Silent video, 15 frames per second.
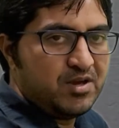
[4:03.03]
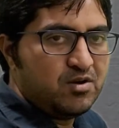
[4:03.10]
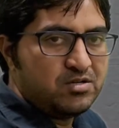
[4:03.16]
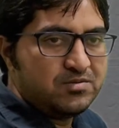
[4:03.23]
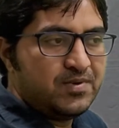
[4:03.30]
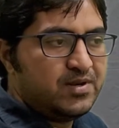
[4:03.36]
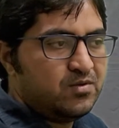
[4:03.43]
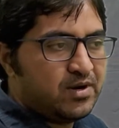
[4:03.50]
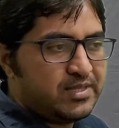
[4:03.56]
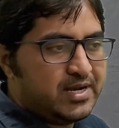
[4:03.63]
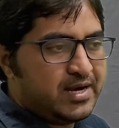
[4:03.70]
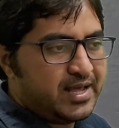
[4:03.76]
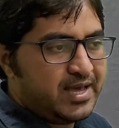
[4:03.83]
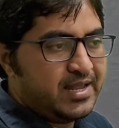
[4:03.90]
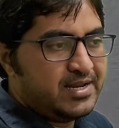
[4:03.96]
because we know
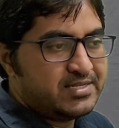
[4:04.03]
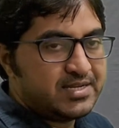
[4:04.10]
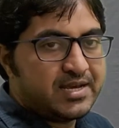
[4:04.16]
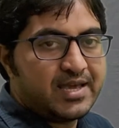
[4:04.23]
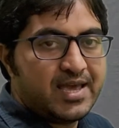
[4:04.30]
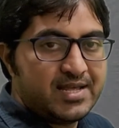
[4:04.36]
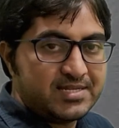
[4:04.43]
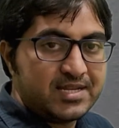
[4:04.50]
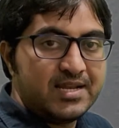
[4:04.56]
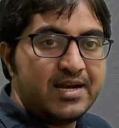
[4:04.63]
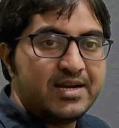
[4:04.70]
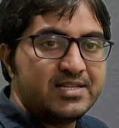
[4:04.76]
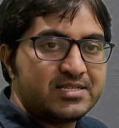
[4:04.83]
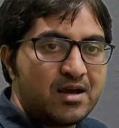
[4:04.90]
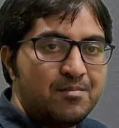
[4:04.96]
that air is a gas and
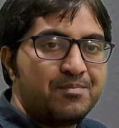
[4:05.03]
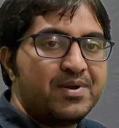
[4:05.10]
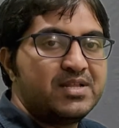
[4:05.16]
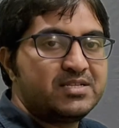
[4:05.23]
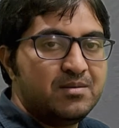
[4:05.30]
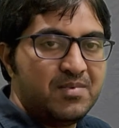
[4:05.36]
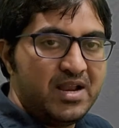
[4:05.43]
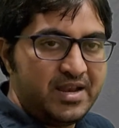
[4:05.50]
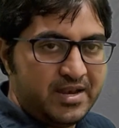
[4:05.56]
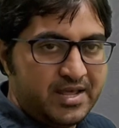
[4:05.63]
it is compressible